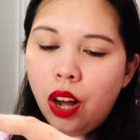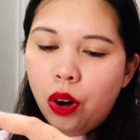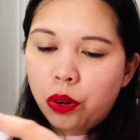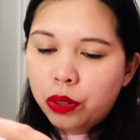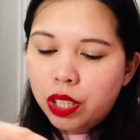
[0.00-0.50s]

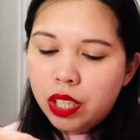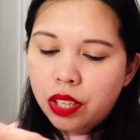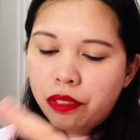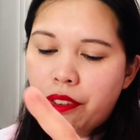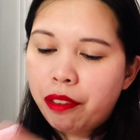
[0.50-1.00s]
oh, this
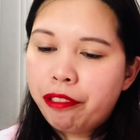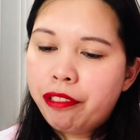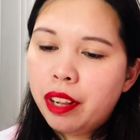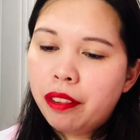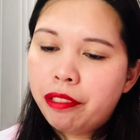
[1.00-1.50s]
is from
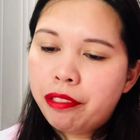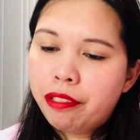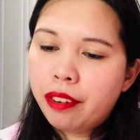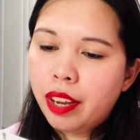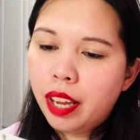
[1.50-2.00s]
Feel
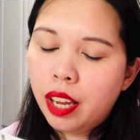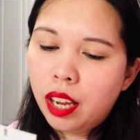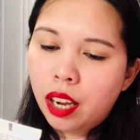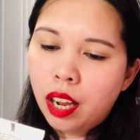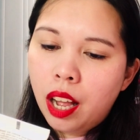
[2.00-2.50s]
Free
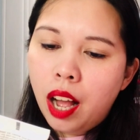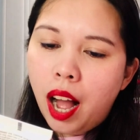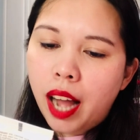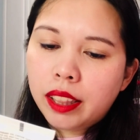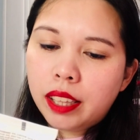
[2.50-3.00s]

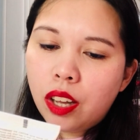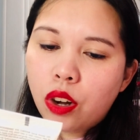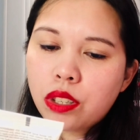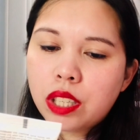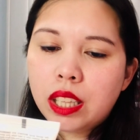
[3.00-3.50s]

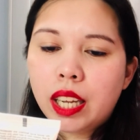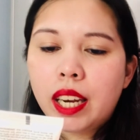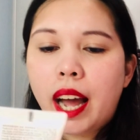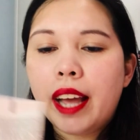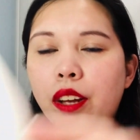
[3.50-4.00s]
Antioxidant Eye